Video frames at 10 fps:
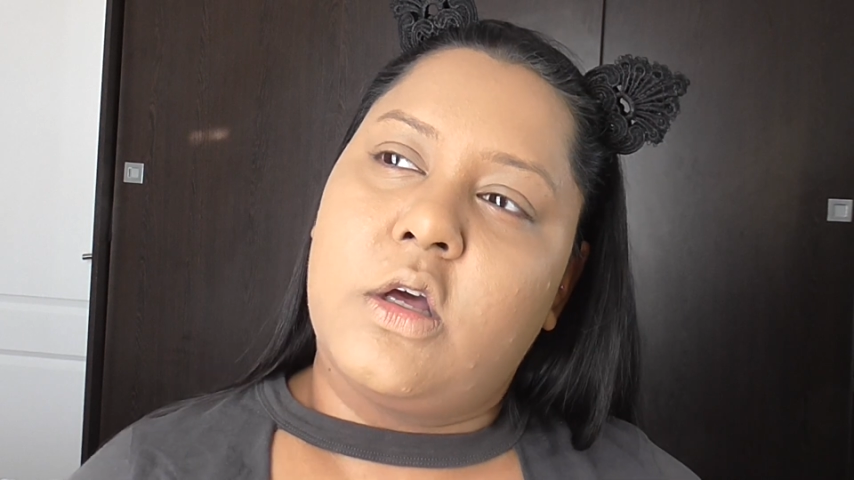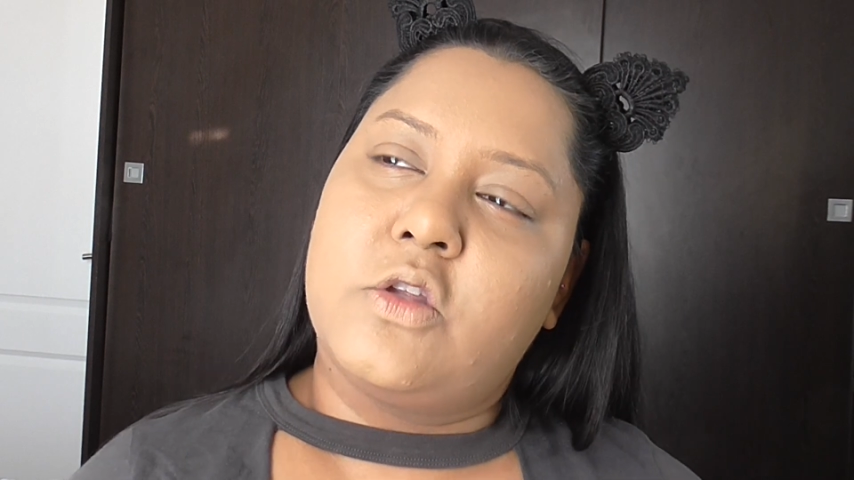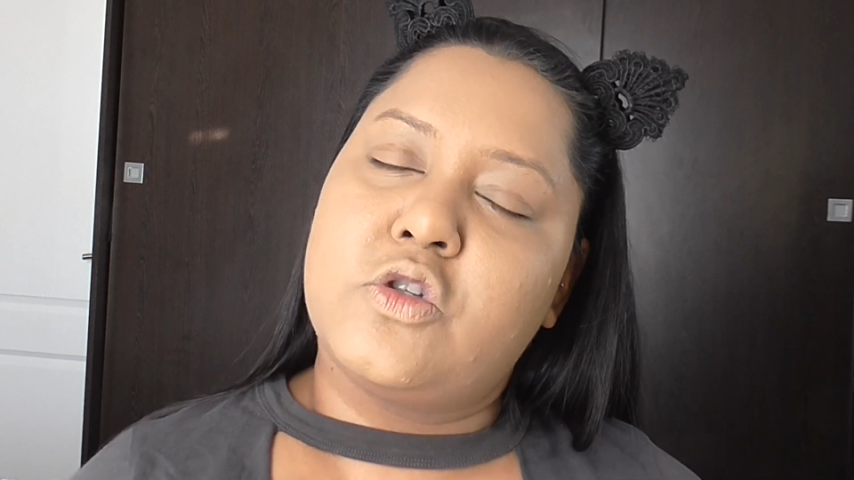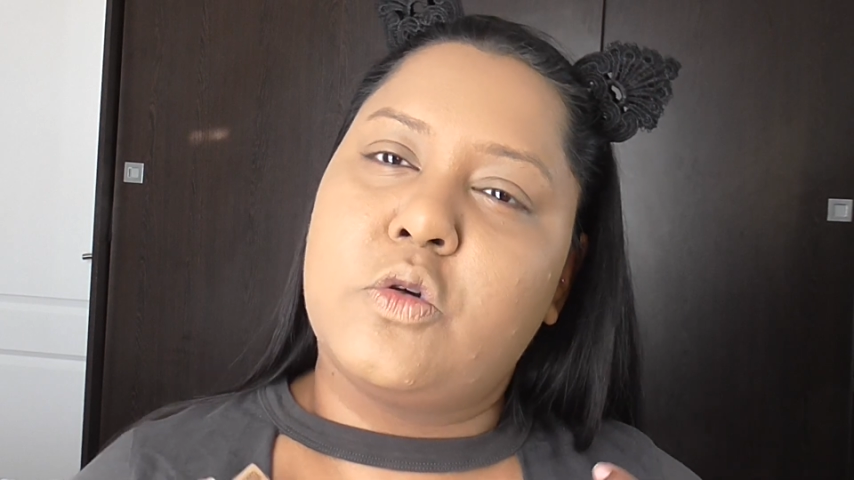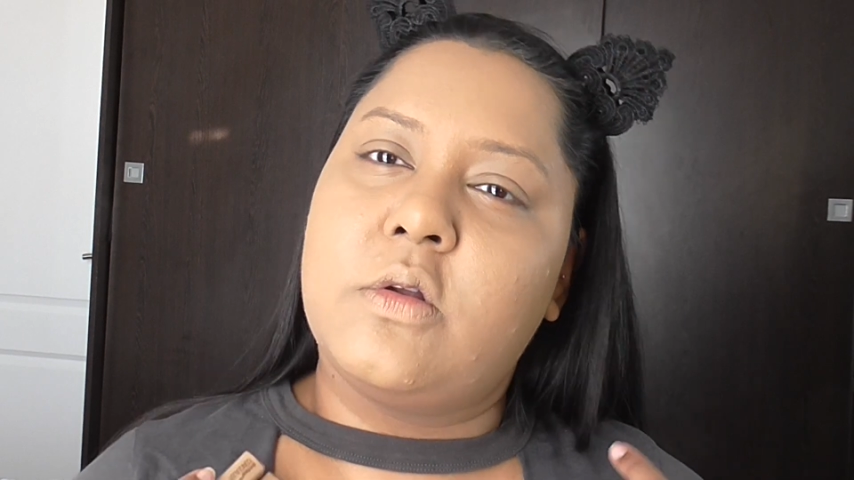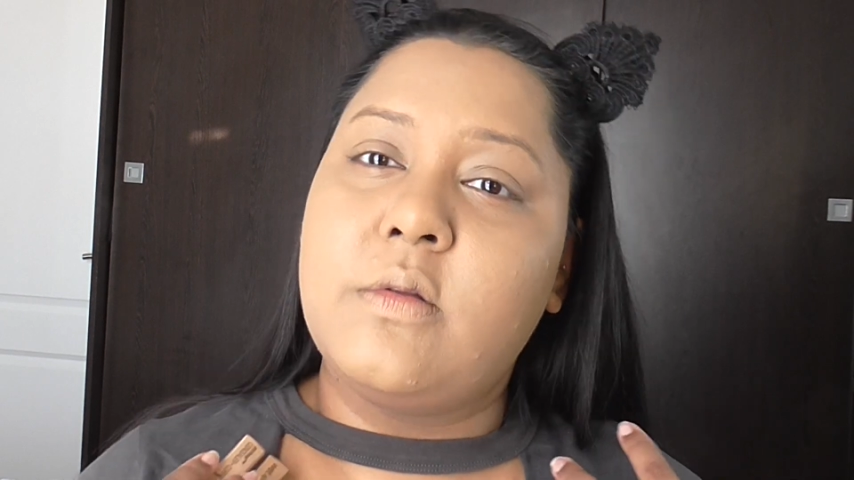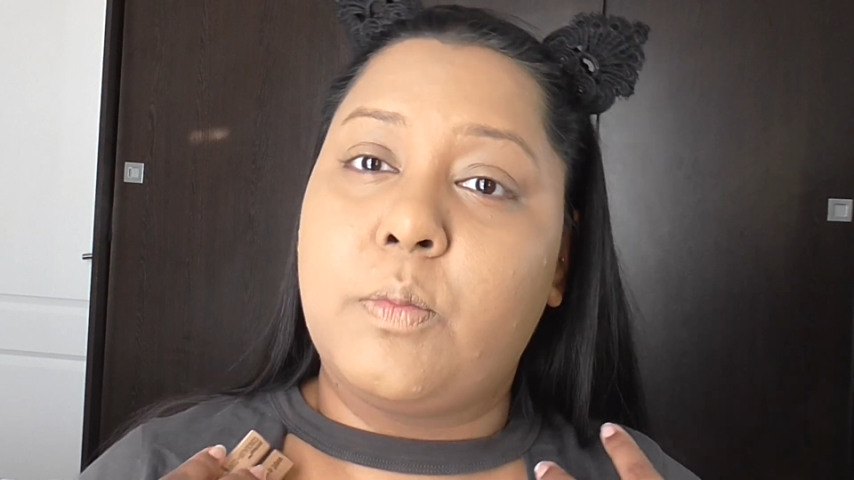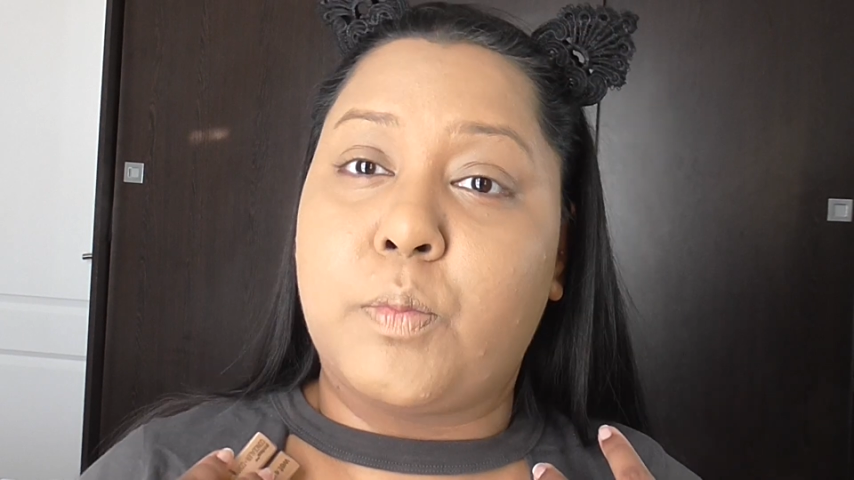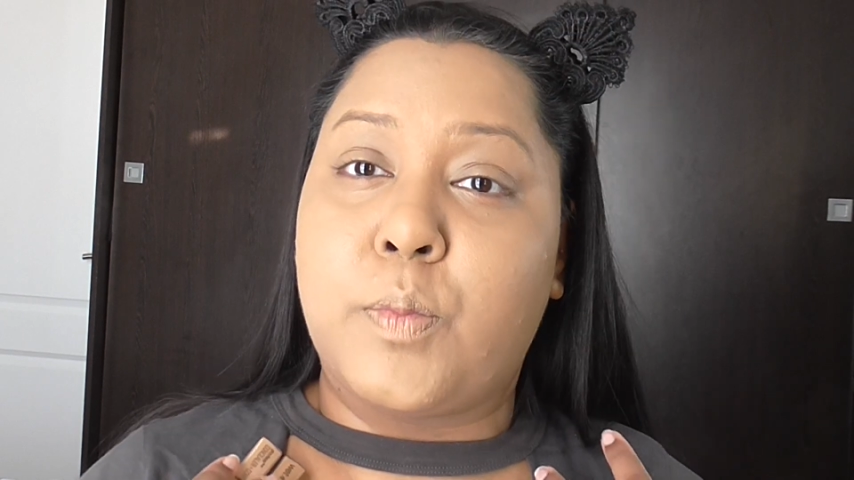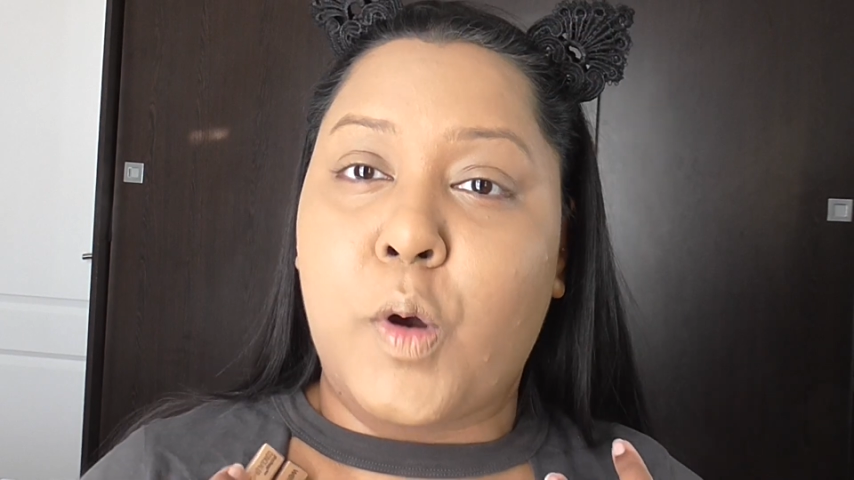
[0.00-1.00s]
sort of
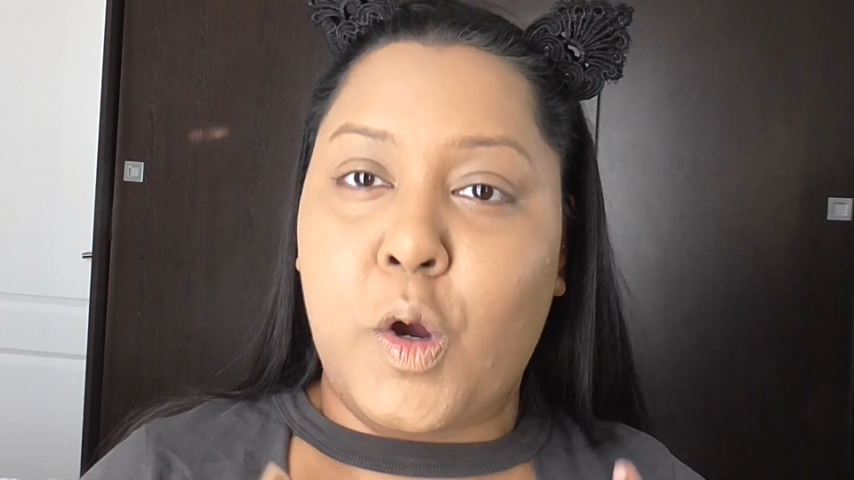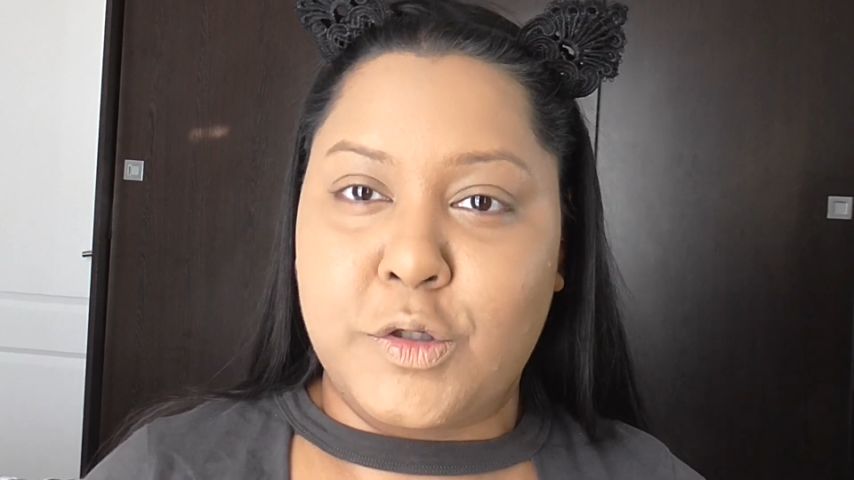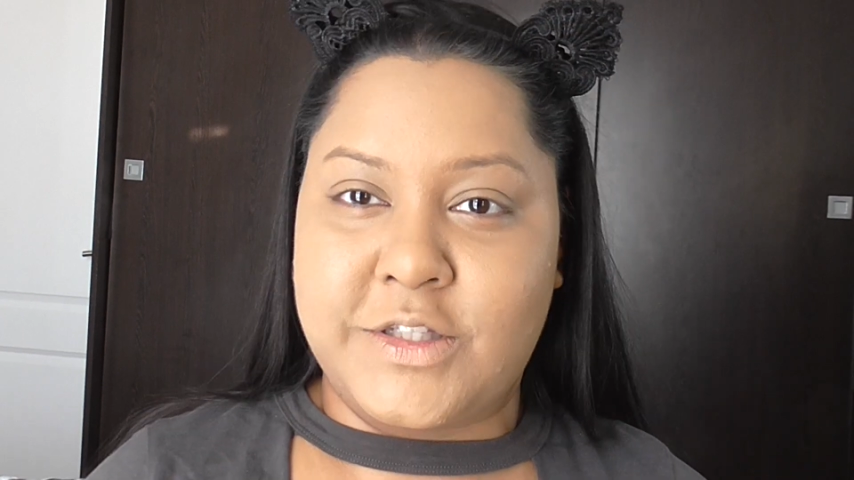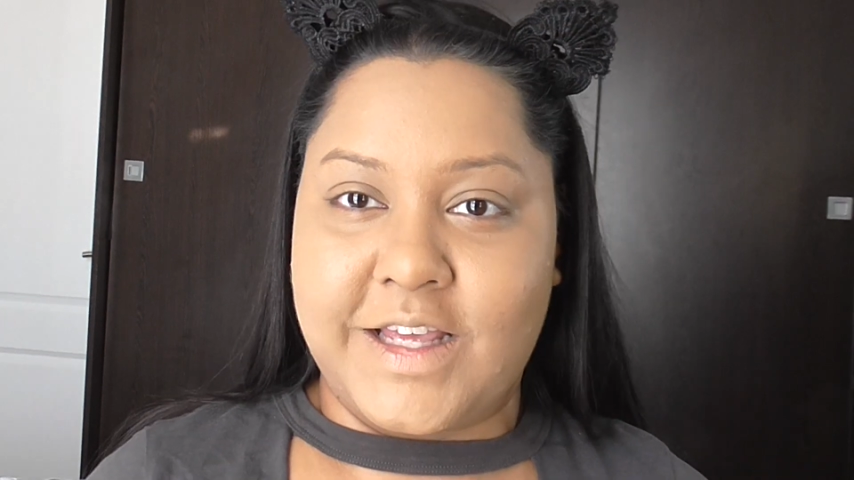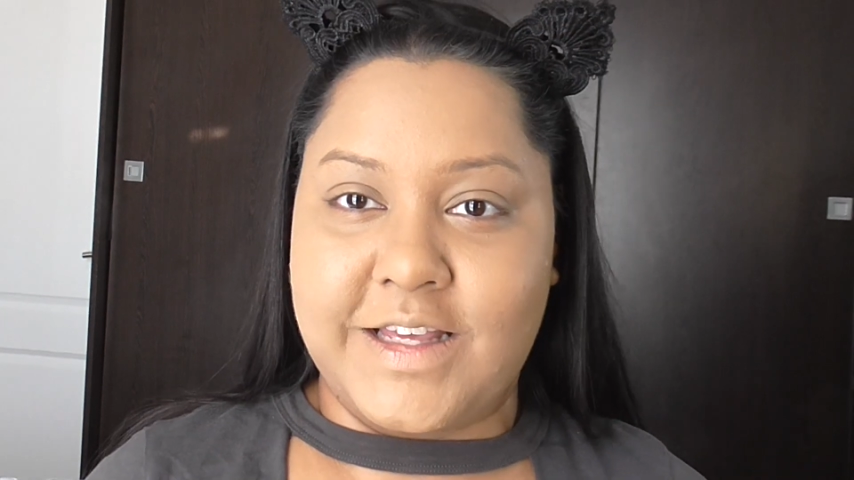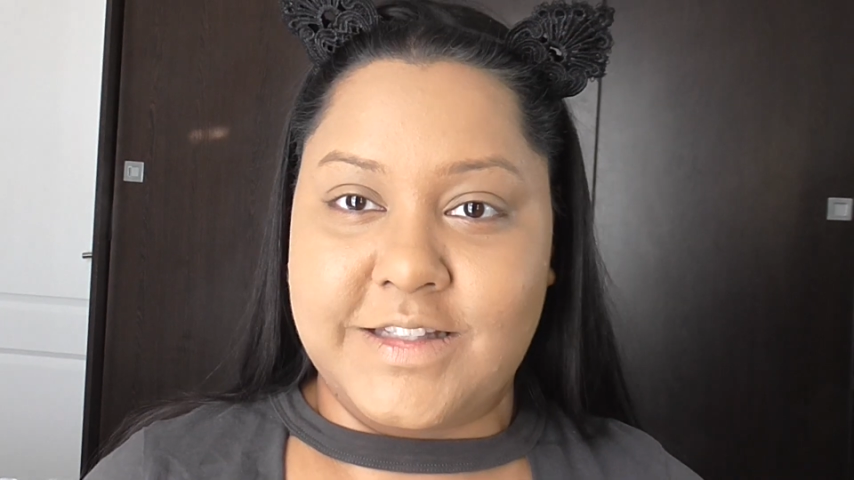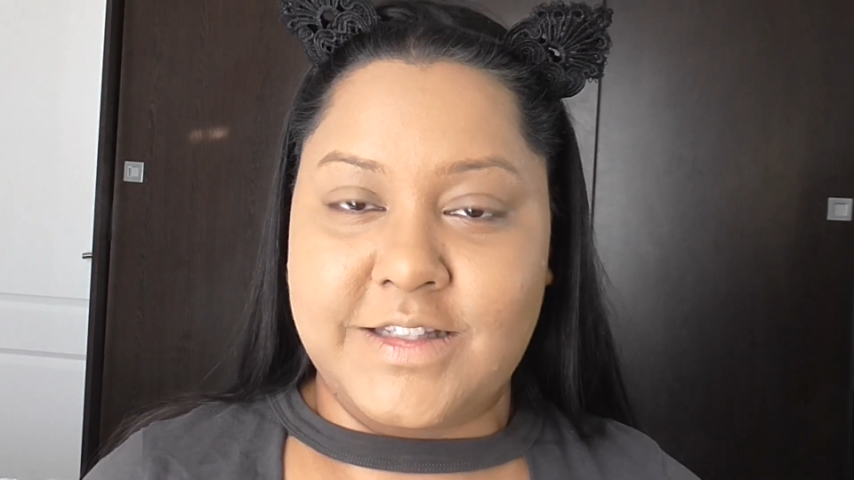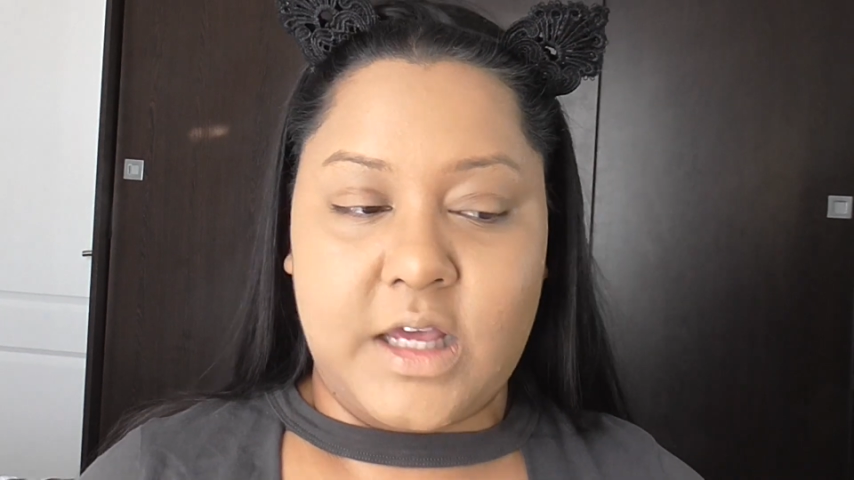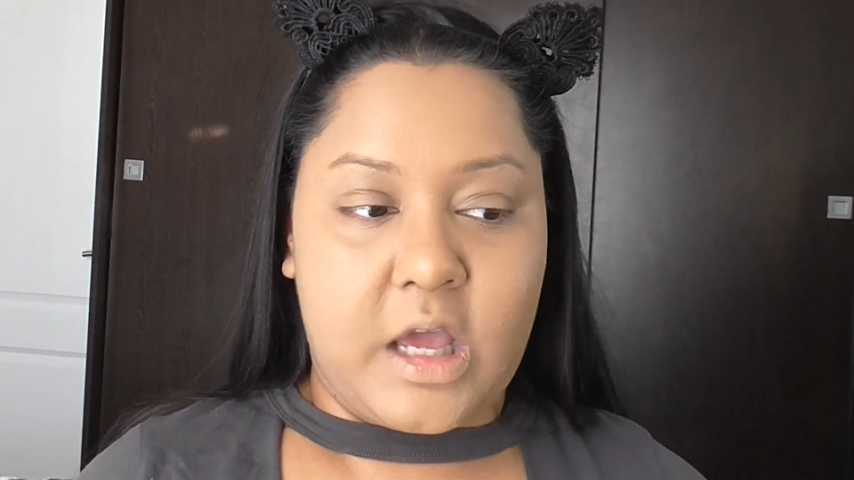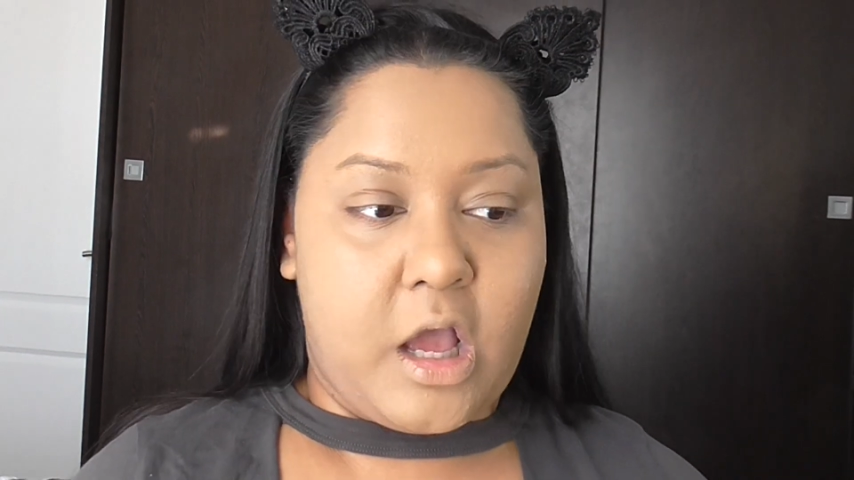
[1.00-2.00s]
the process.